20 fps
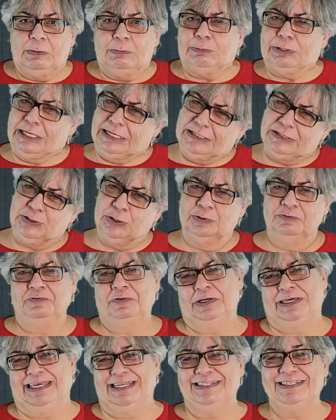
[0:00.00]
Please don't
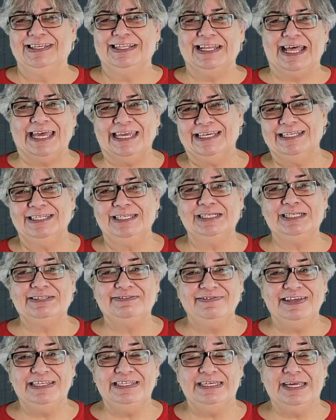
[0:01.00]
forget to like this
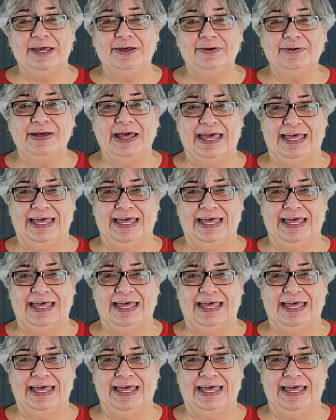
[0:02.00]
video